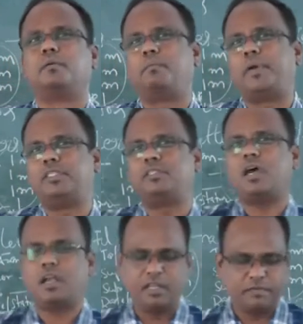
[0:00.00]

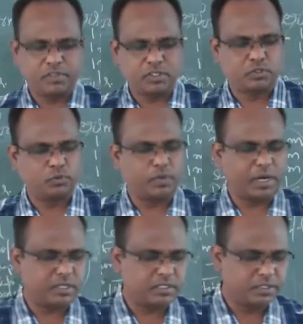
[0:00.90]
majority of the
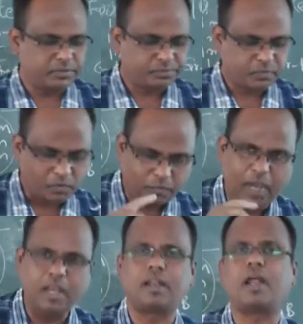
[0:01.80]
students,
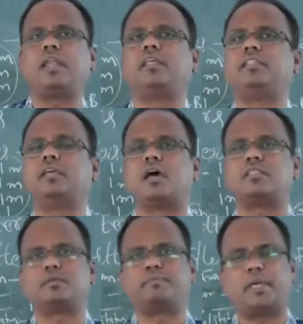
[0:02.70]
while writing the
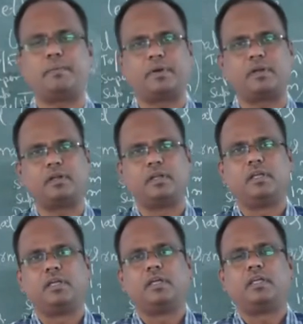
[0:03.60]
answer paper,
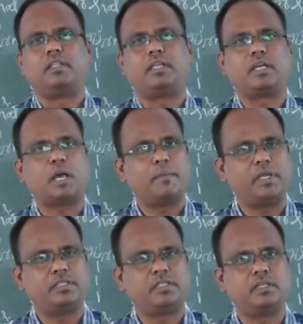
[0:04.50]
they
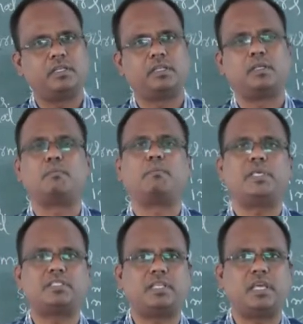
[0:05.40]
commit
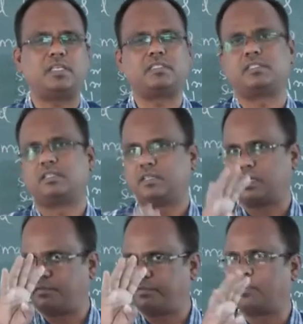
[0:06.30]
mistakes
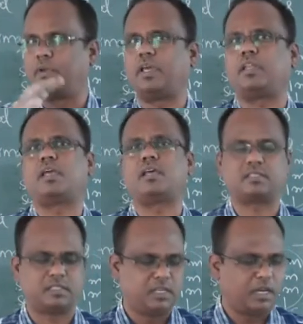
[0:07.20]
in 4
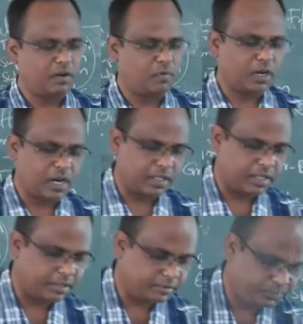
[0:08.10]
areas. And what are they?